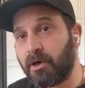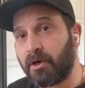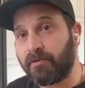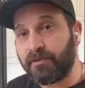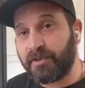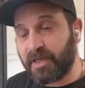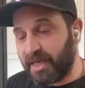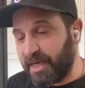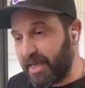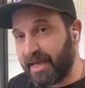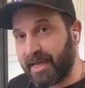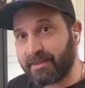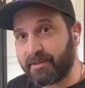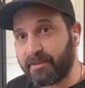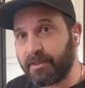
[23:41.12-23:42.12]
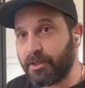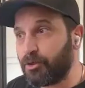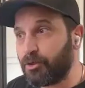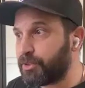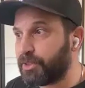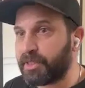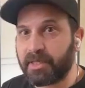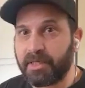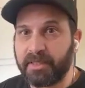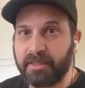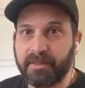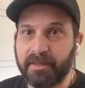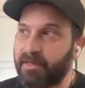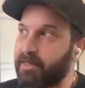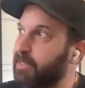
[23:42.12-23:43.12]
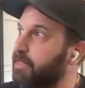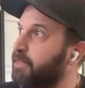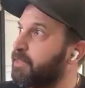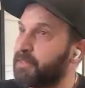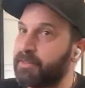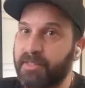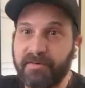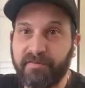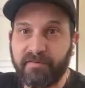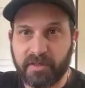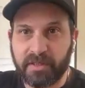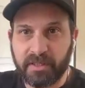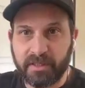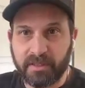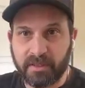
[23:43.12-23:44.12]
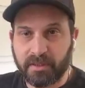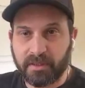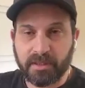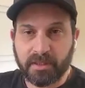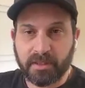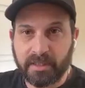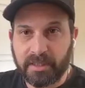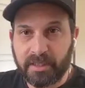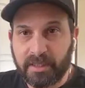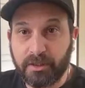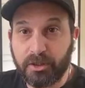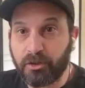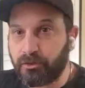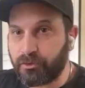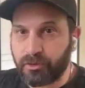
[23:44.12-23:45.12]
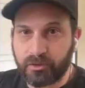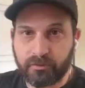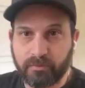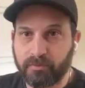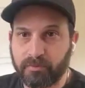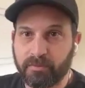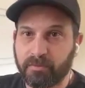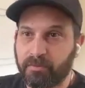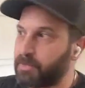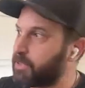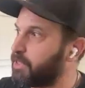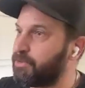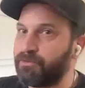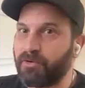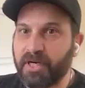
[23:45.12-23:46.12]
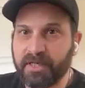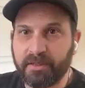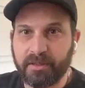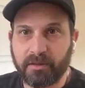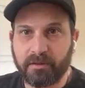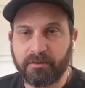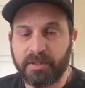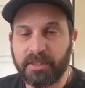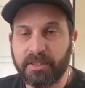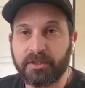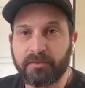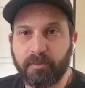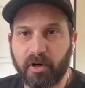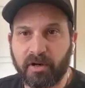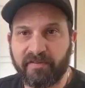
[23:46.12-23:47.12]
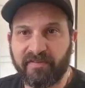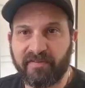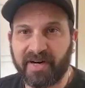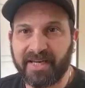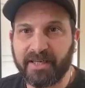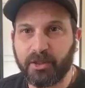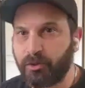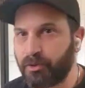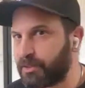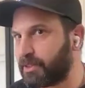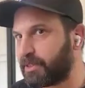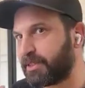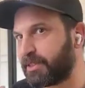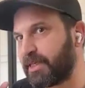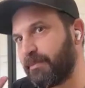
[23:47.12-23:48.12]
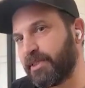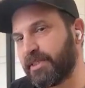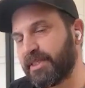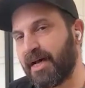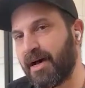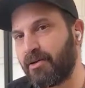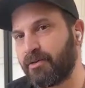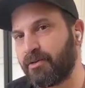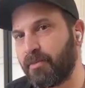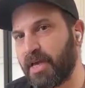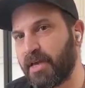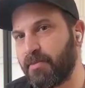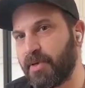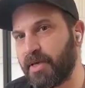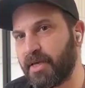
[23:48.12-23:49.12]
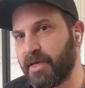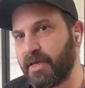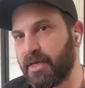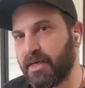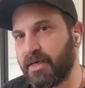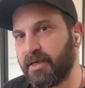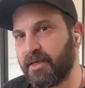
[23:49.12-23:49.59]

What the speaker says: of the ad they're using in the TV, in YouTube, in radio, in Spotify, use the same sound maybe